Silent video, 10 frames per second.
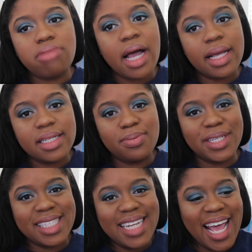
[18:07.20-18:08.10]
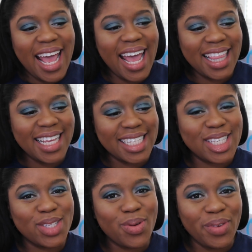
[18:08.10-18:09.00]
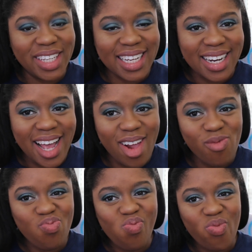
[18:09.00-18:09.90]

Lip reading: I can't speak today. This is what we're looking at.